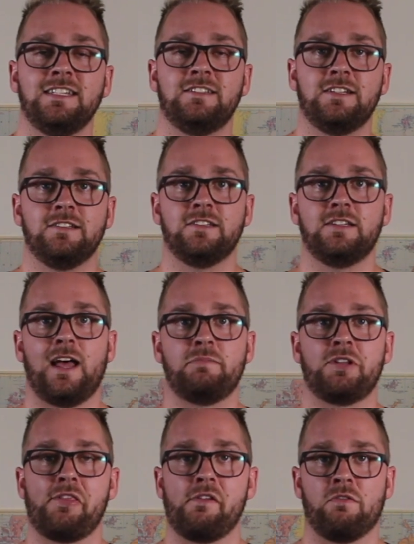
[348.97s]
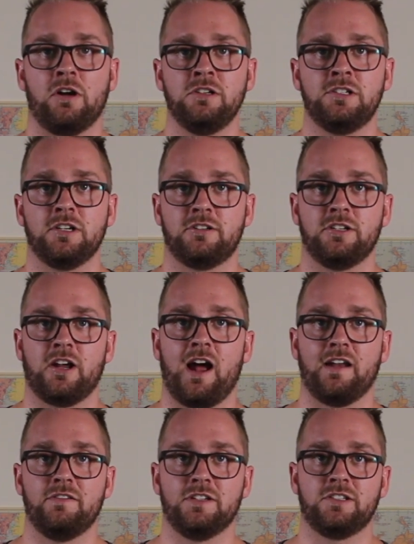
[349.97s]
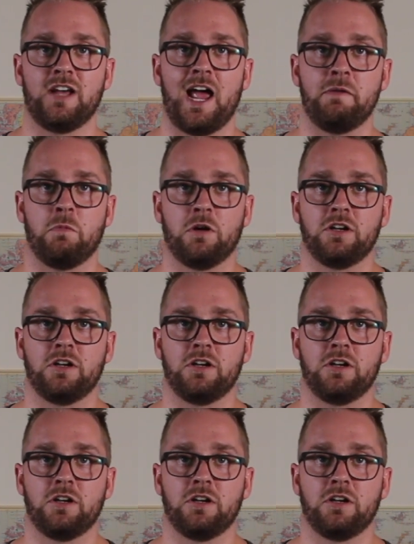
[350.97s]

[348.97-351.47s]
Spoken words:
instance, it's up to the roaster to kind of decide